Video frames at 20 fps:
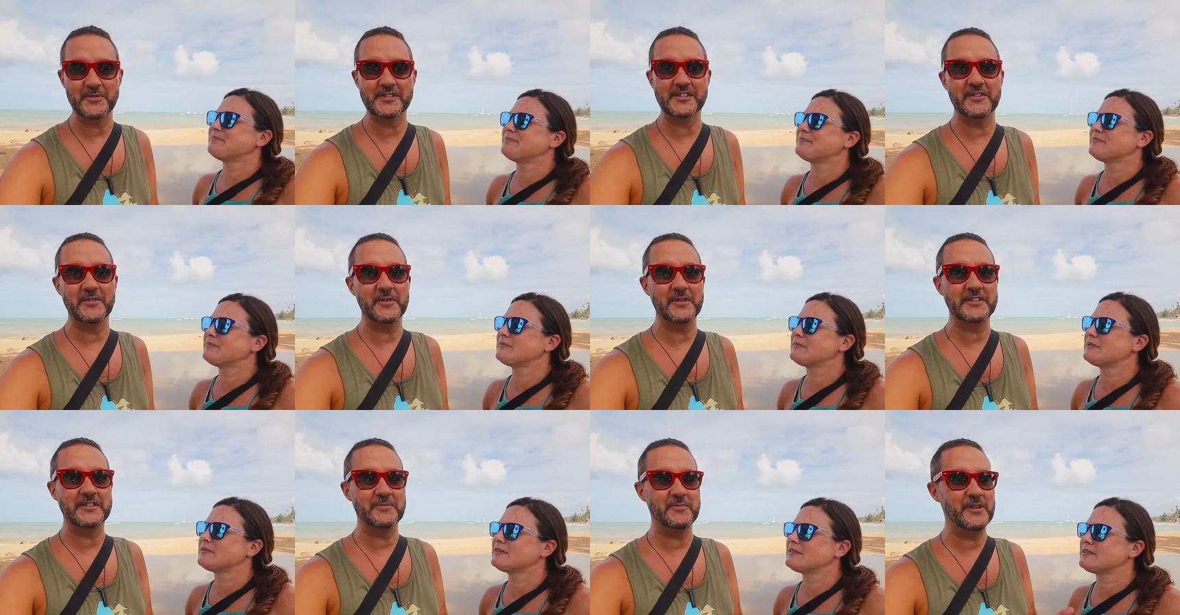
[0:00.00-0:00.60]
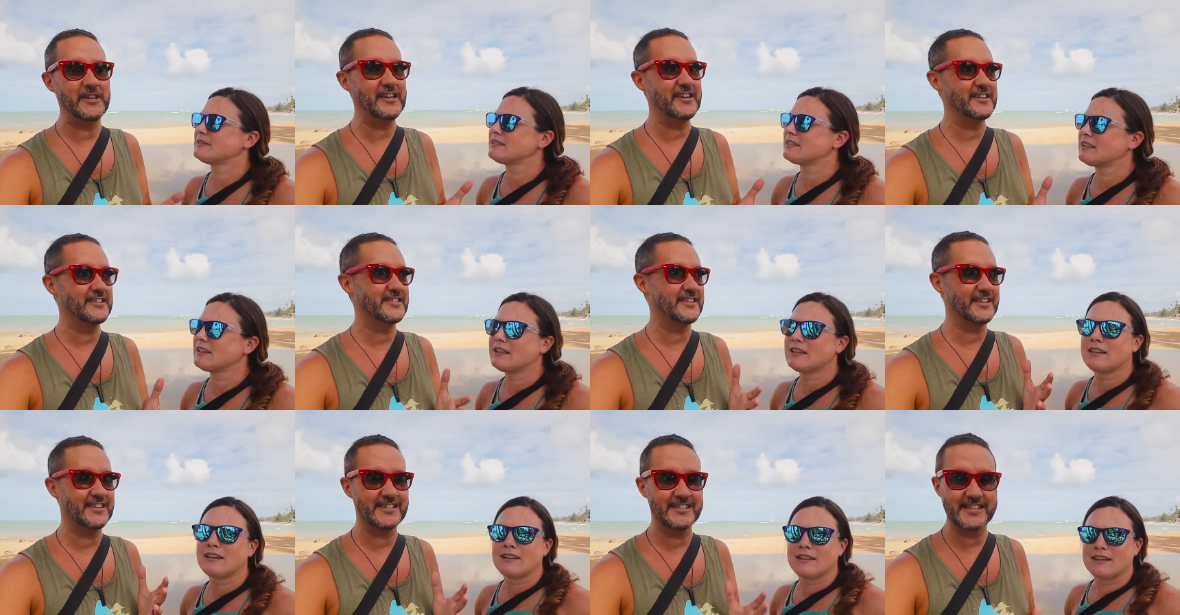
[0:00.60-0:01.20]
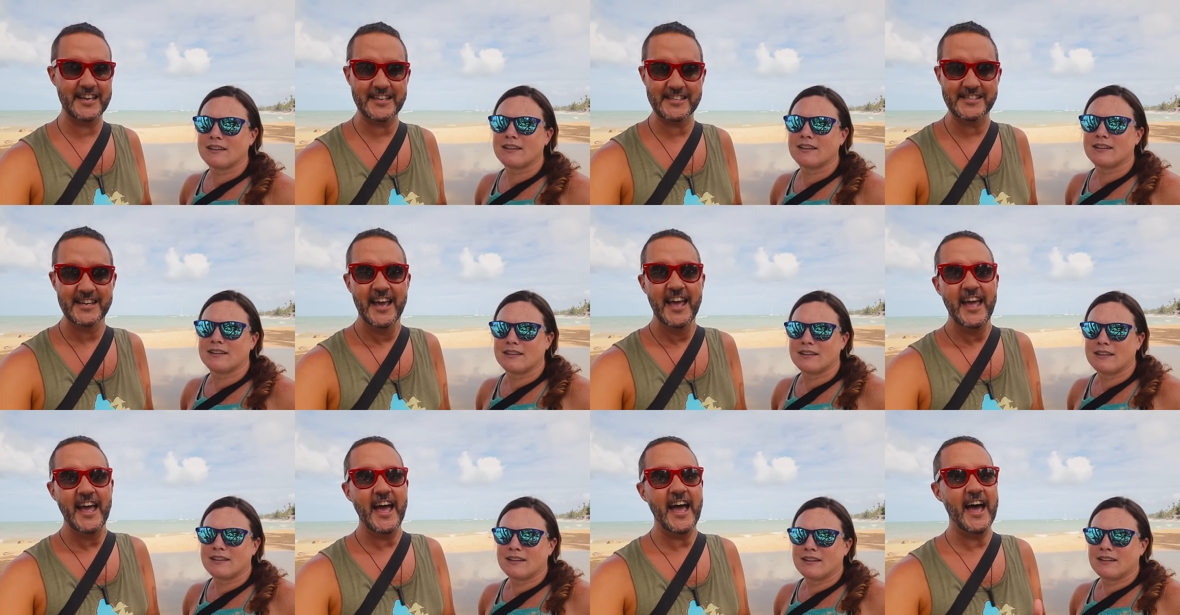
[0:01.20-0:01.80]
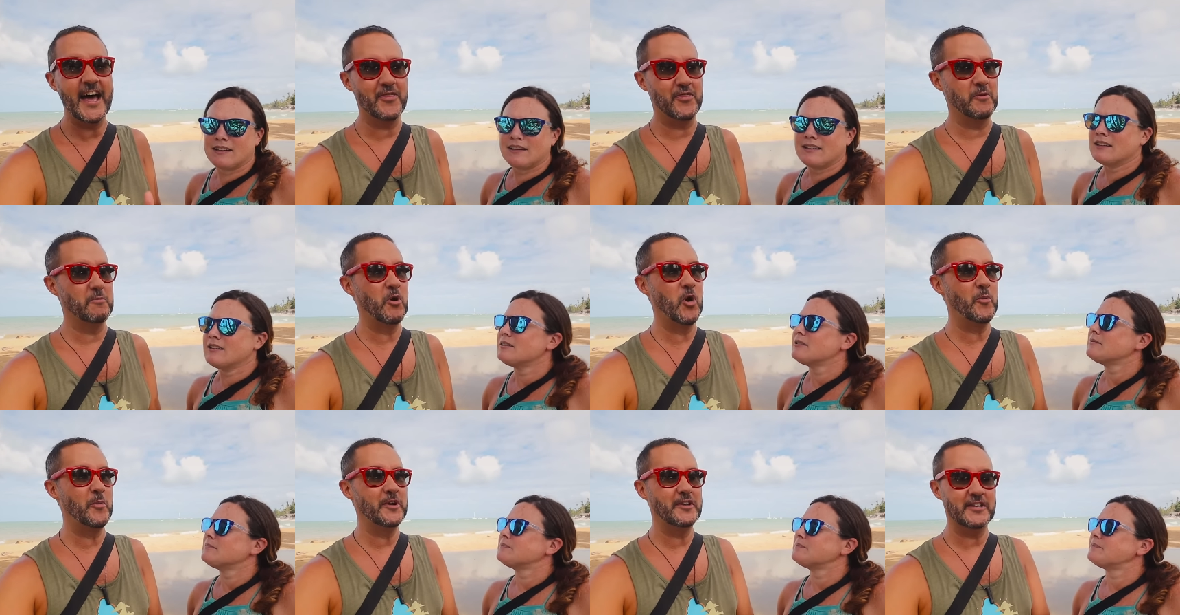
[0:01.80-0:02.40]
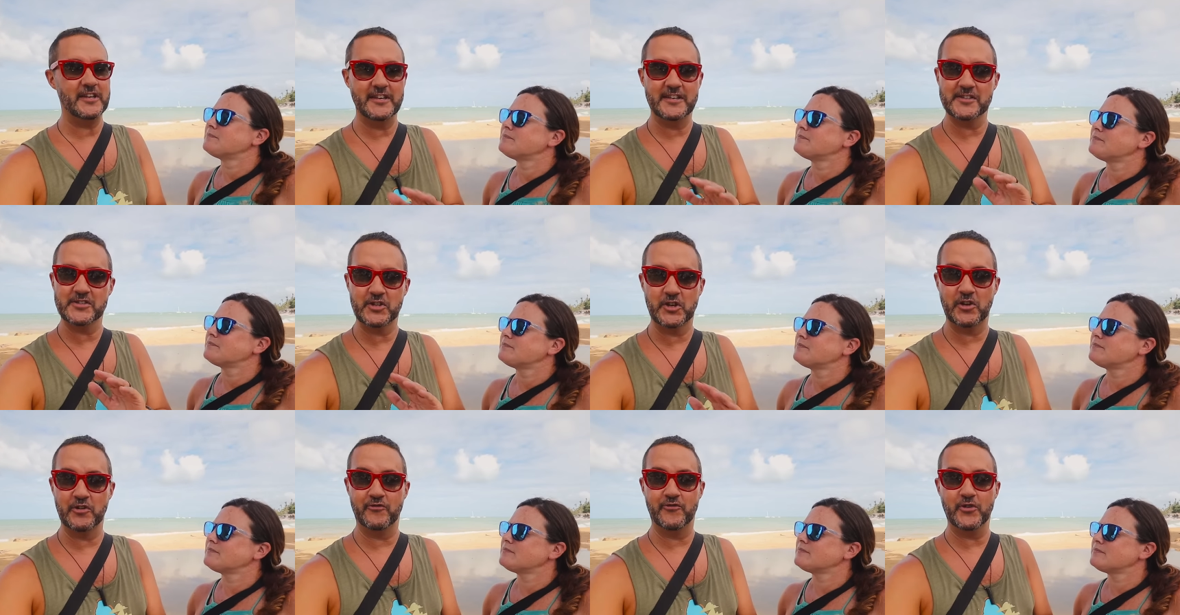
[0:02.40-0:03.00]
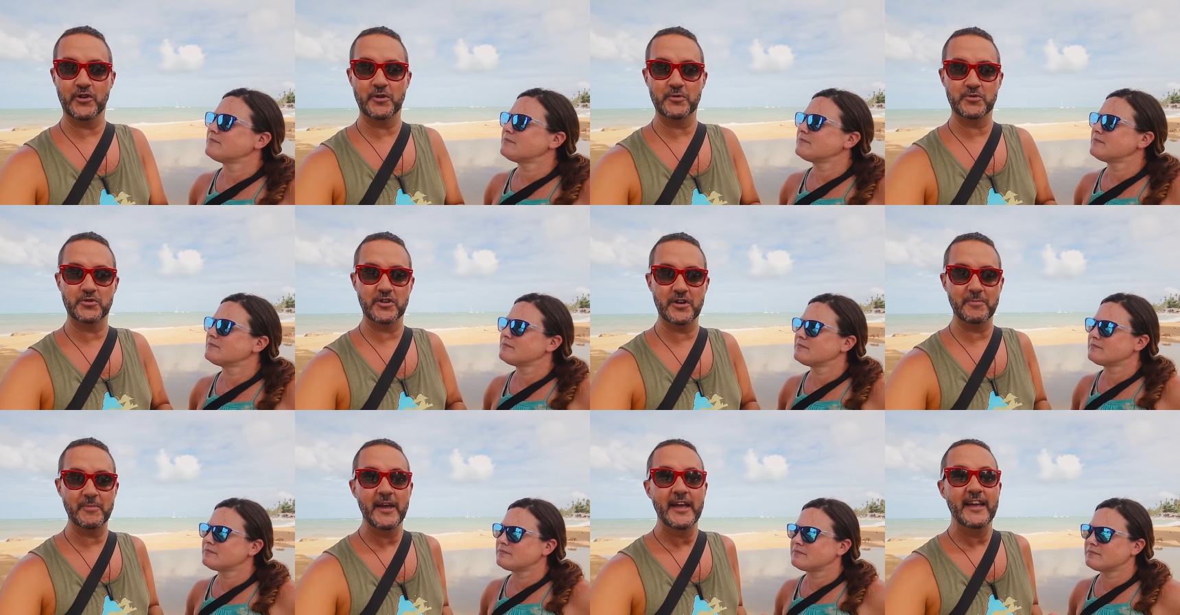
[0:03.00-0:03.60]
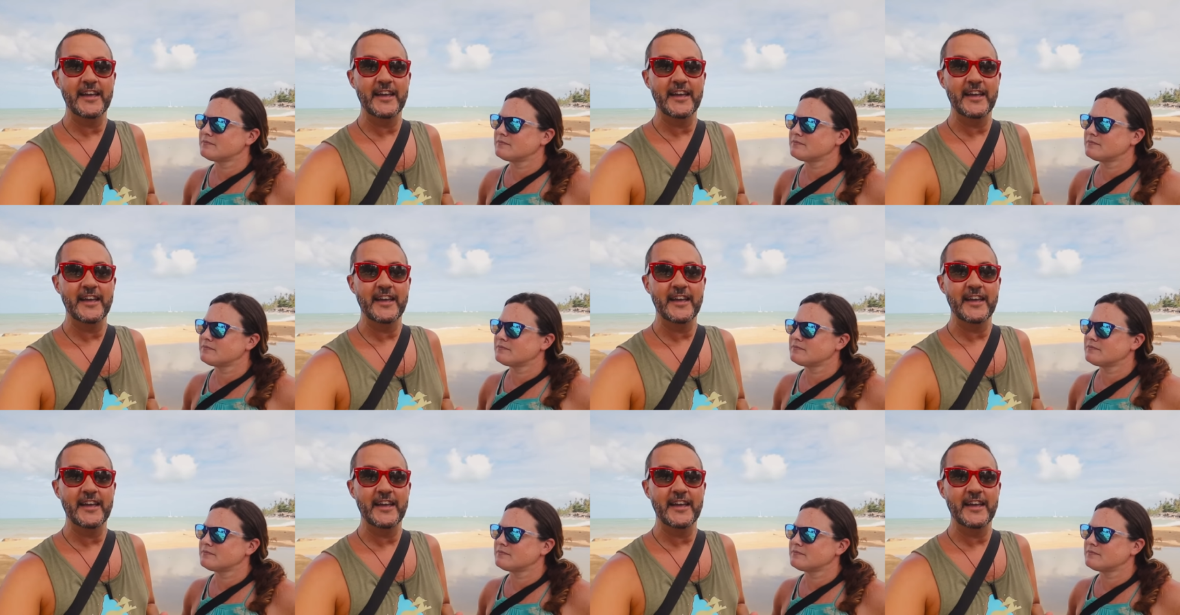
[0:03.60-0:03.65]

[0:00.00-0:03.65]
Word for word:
Speaker 1: is going to be a success at the moment. It is a confirmed trip.